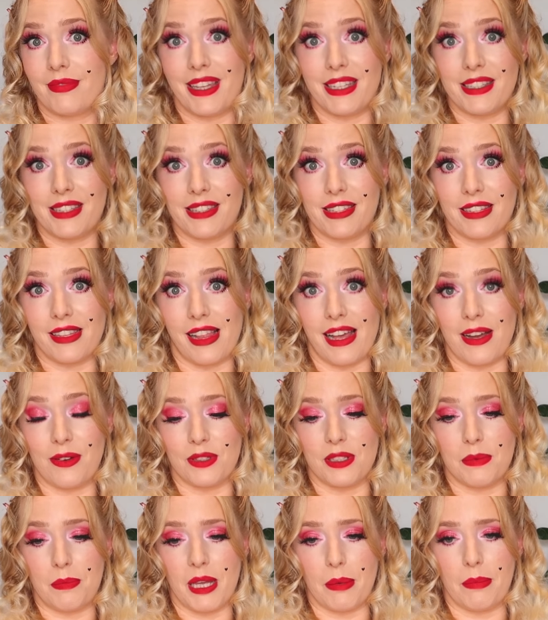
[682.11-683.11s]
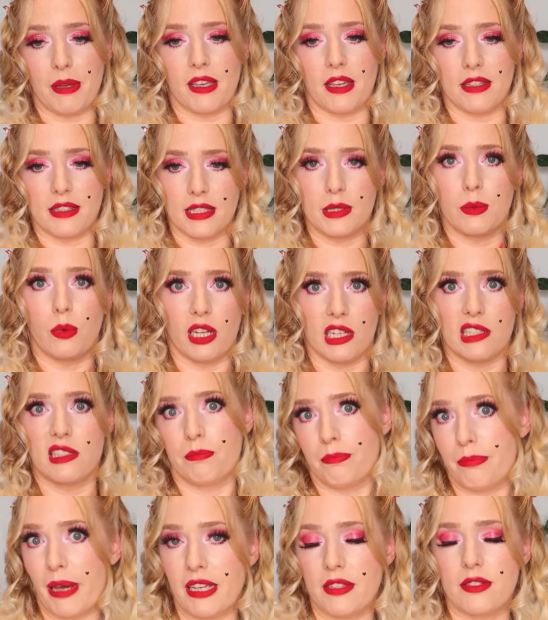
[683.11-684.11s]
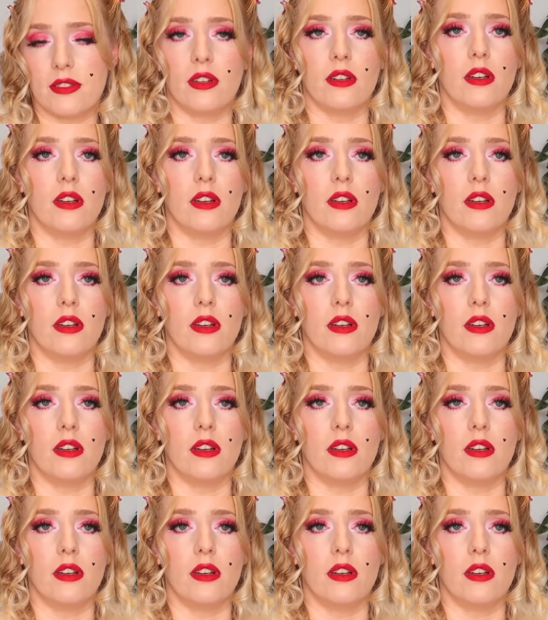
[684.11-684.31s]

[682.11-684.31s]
this is allowed to be because it's what it's based